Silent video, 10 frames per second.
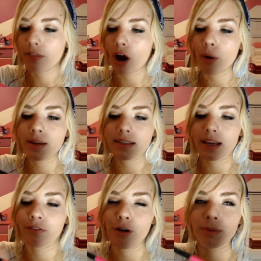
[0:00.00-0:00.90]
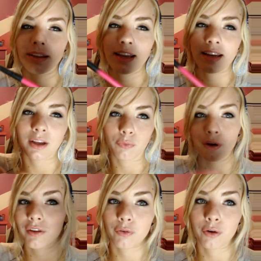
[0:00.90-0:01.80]
they're always like formulating and
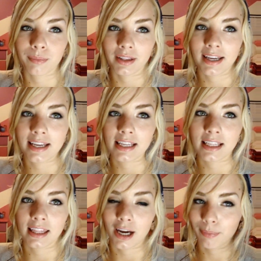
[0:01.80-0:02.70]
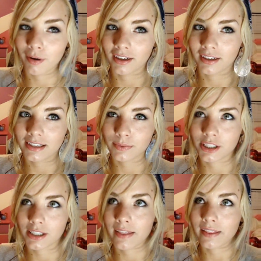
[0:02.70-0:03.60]
reformulating their products,
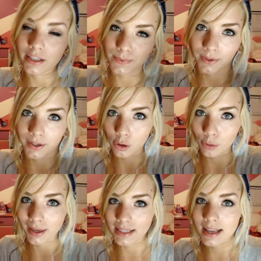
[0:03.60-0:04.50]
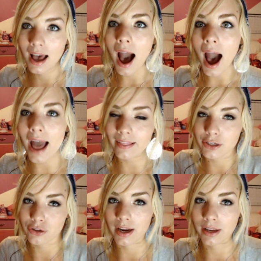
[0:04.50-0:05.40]
which I think is really cool because I
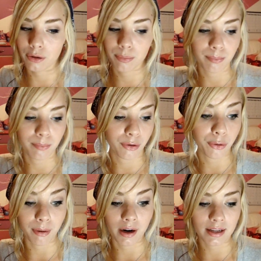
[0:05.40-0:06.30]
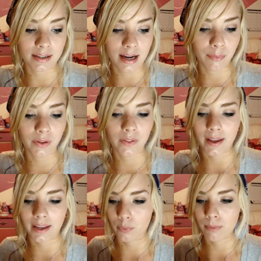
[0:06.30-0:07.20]
like trying new products. I really
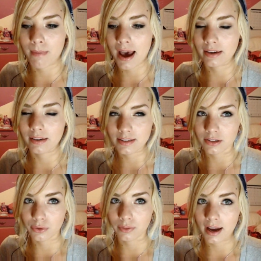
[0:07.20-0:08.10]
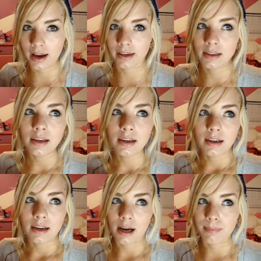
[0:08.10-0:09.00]
like it when MAC does a new line.
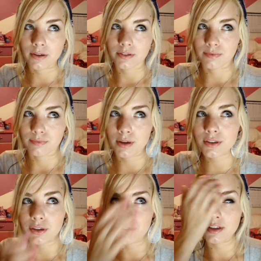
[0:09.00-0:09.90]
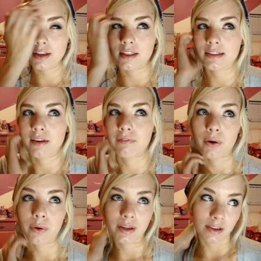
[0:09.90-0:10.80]
Those are usually things I
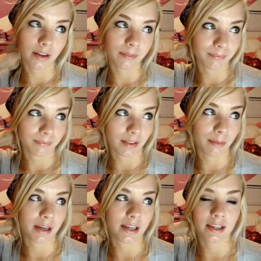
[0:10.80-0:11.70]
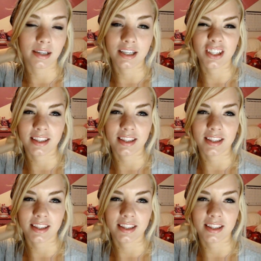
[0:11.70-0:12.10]
focus on, the limited edition